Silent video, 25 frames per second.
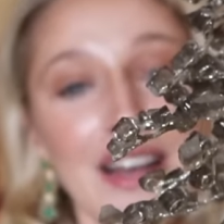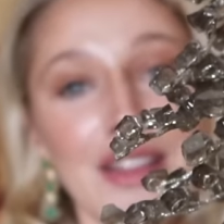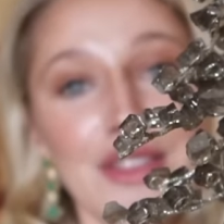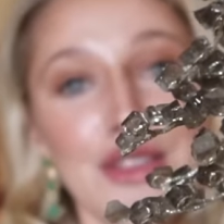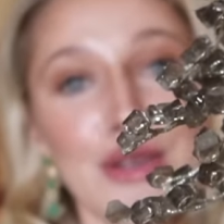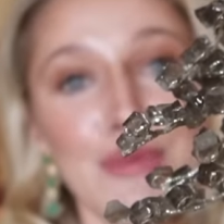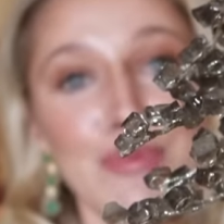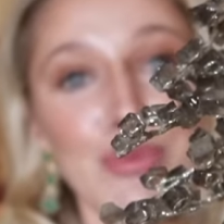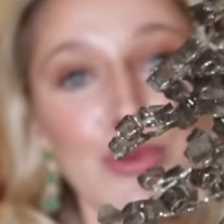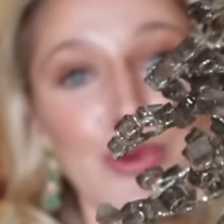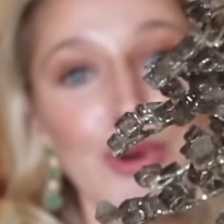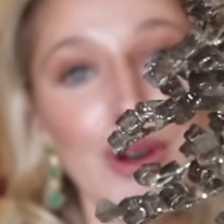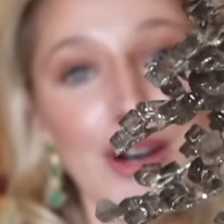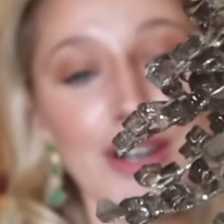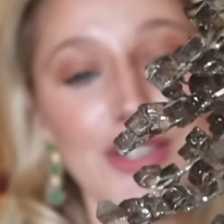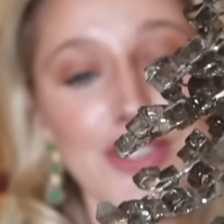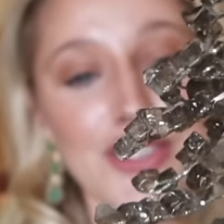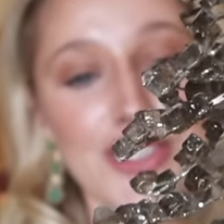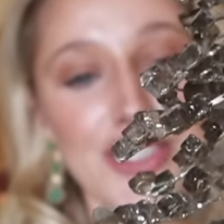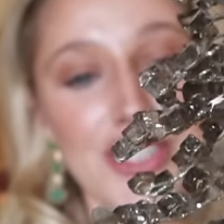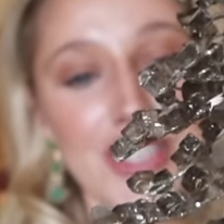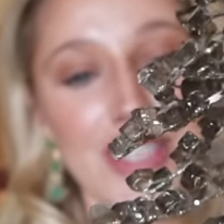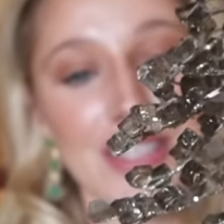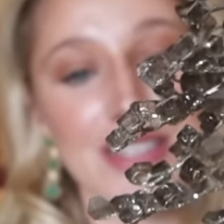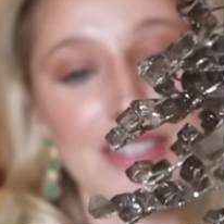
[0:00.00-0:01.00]
the
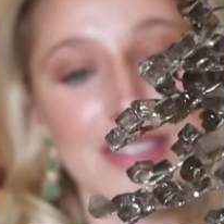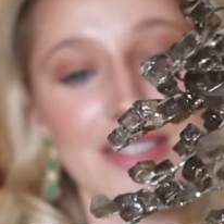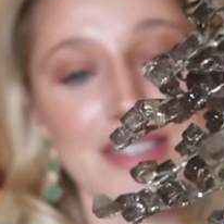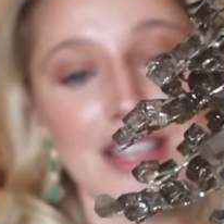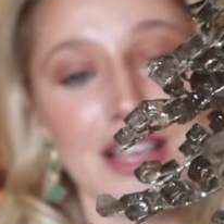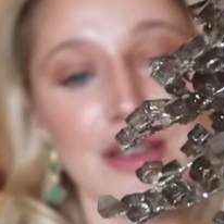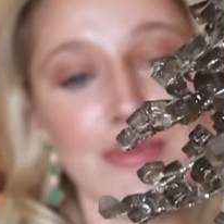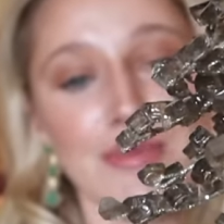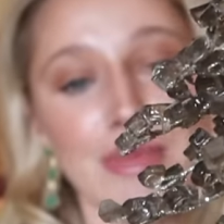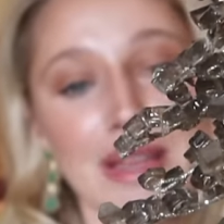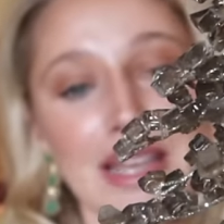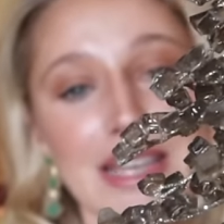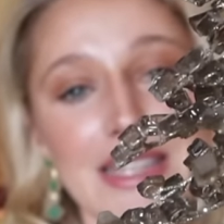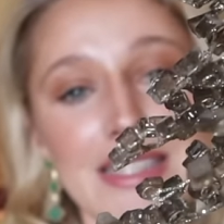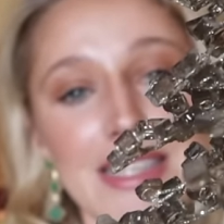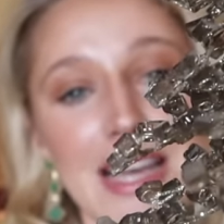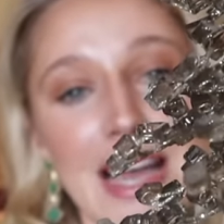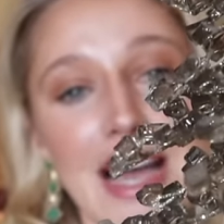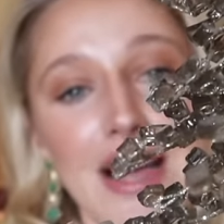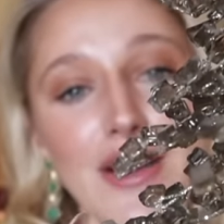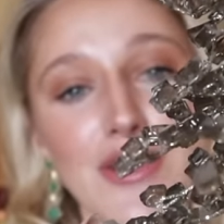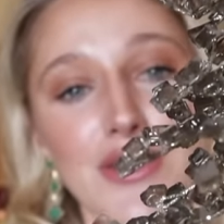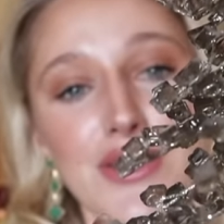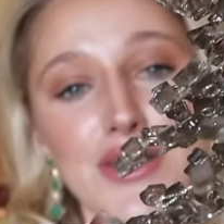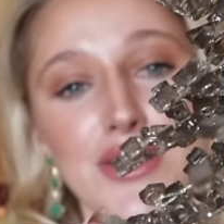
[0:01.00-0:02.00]
branches are made
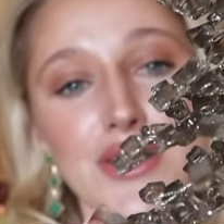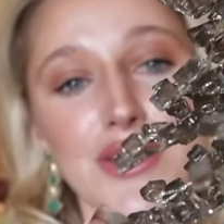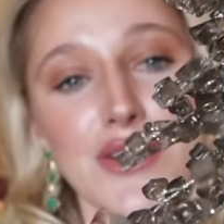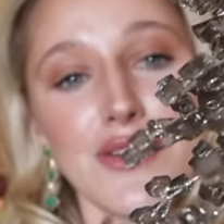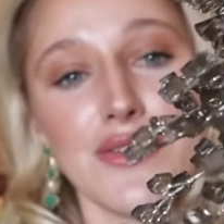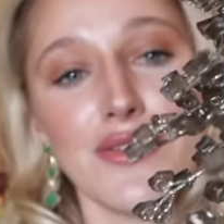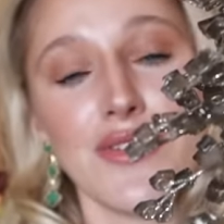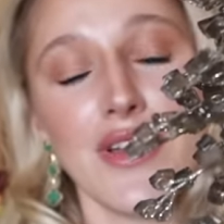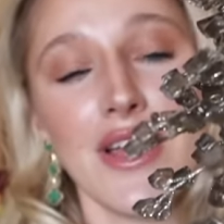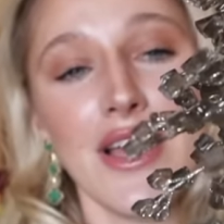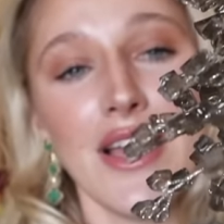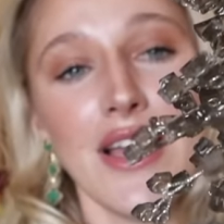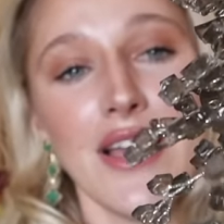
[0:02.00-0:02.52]
out of